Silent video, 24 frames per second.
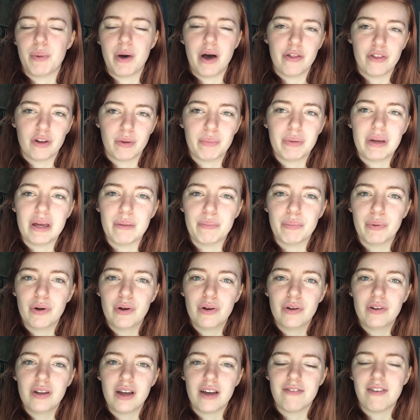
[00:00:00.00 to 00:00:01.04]
other
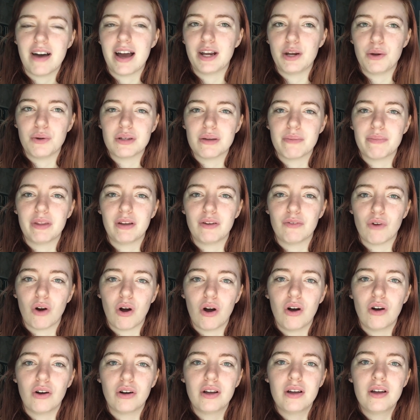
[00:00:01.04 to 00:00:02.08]
people if I do something
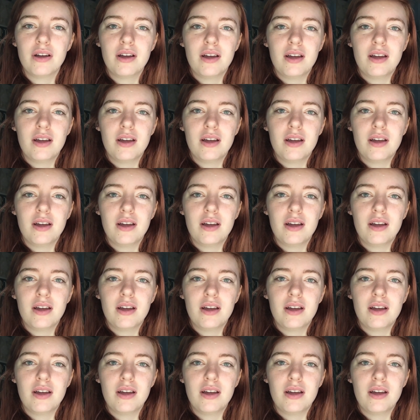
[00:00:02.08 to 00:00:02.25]
wrong.